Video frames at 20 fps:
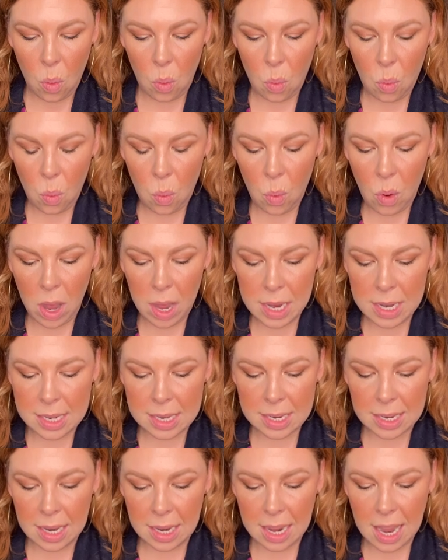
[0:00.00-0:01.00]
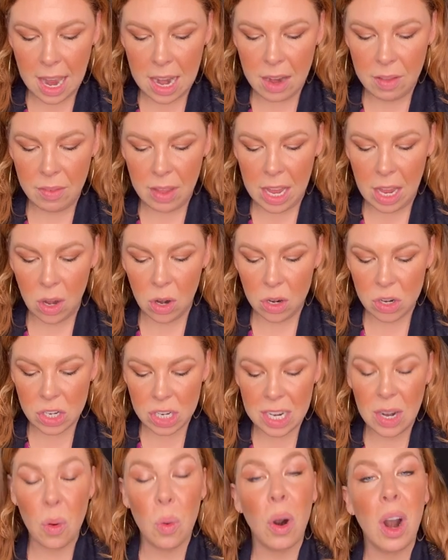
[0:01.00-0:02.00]
what kind of
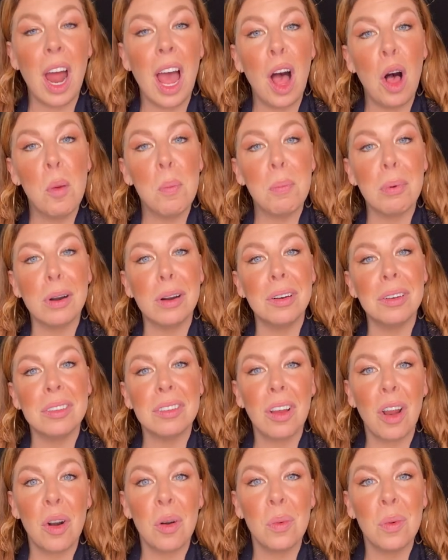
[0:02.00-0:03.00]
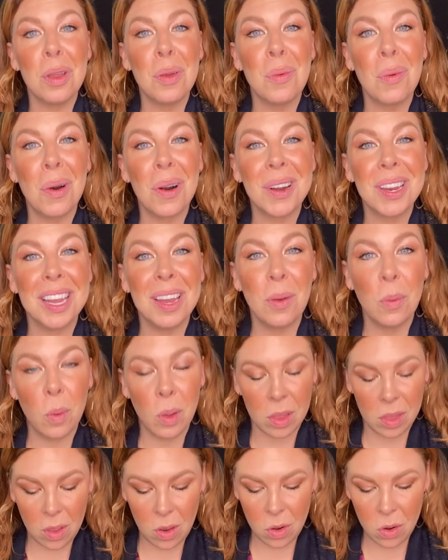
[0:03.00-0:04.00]
energy or helpers are we working
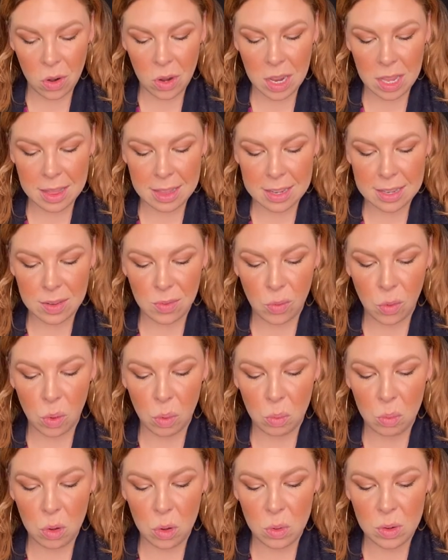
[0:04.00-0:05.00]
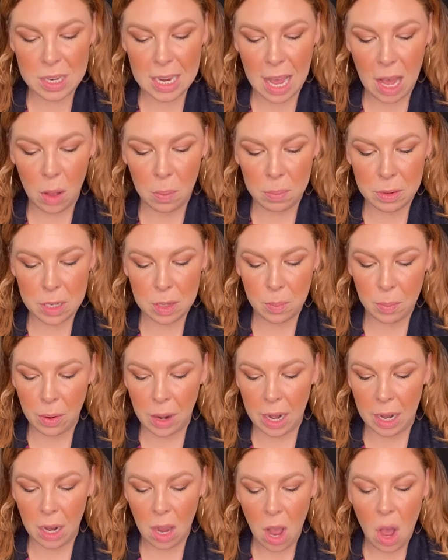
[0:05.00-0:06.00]
with underneath this full moon to help us
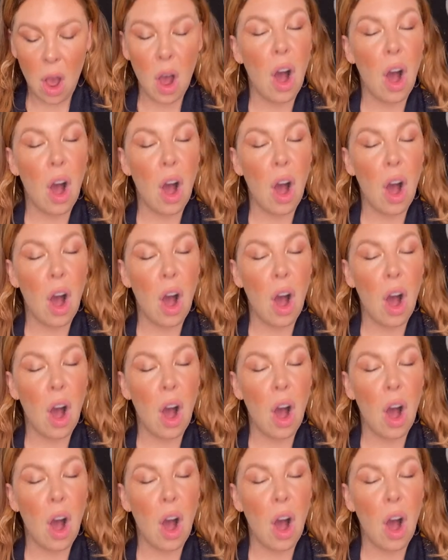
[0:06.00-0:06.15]
bring